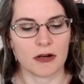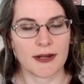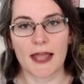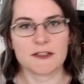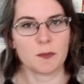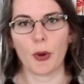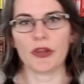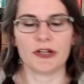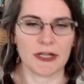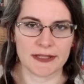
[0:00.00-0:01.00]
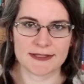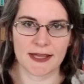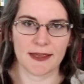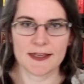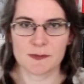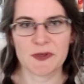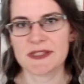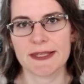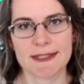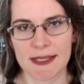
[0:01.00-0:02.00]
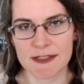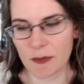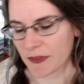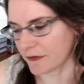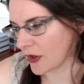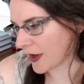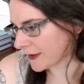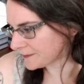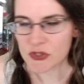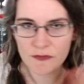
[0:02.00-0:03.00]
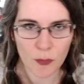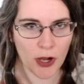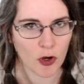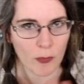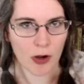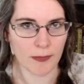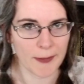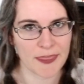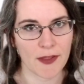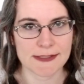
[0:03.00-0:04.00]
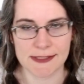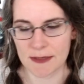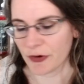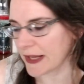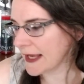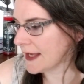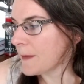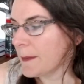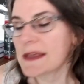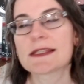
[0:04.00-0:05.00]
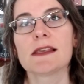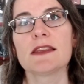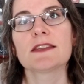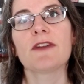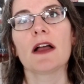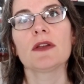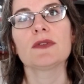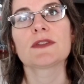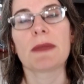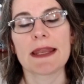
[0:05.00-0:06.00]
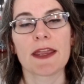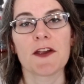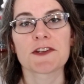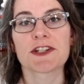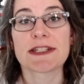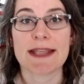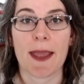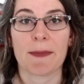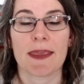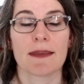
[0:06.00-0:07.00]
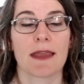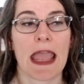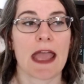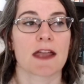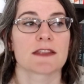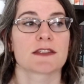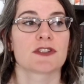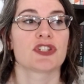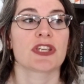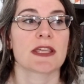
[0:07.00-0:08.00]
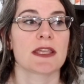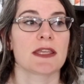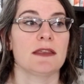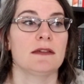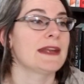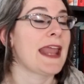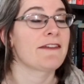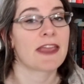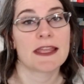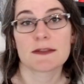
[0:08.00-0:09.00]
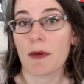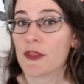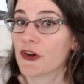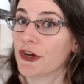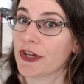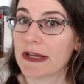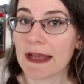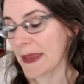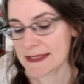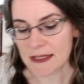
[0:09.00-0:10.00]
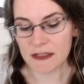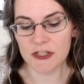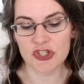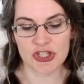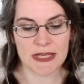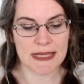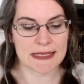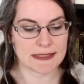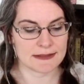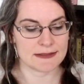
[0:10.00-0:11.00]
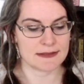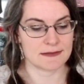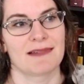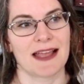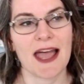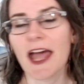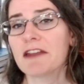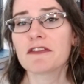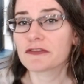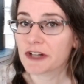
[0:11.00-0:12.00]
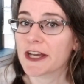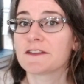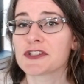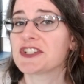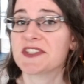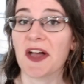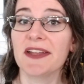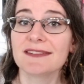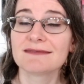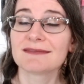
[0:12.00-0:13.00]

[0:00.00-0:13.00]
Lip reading: non-spoiler unless I explicitly say so in the vlog. So if you want to know more about my thoughts as I'm reading it. But basically this follows main character Sammy as she navigates motherhood. Basically she is kind of afraid of her son,